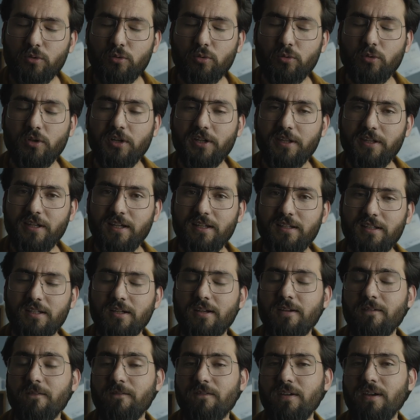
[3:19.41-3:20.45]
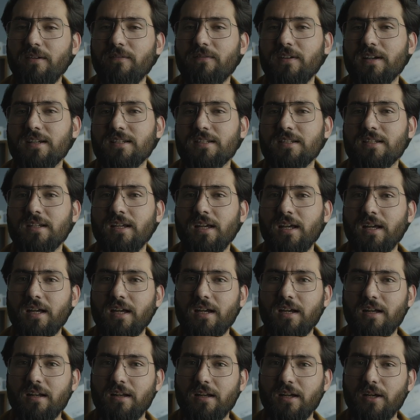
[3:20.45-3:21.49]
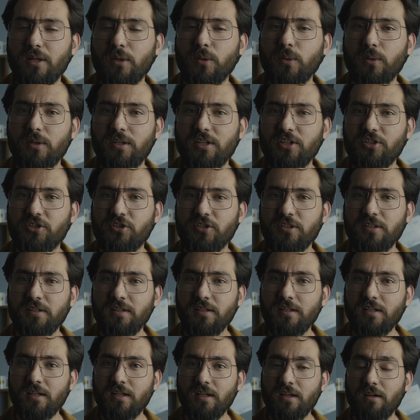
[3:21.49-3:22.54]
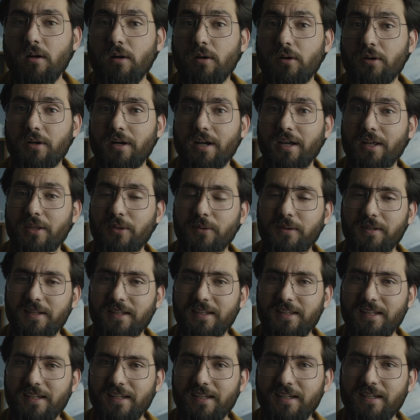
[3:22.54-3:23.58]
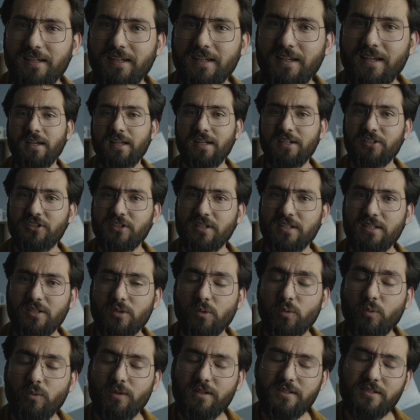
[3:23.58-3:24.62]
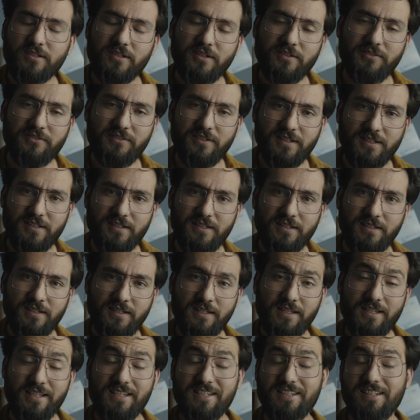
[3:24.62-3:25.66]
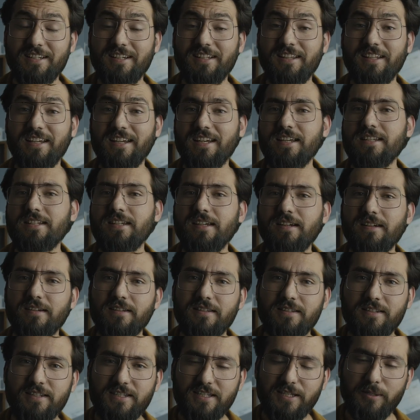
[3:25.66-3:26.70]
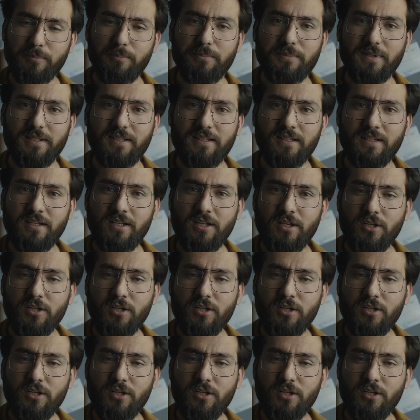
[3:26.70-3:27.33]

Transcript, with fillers: to edit VFX and audio edition or audio editing in just one software. Is that easy and simple?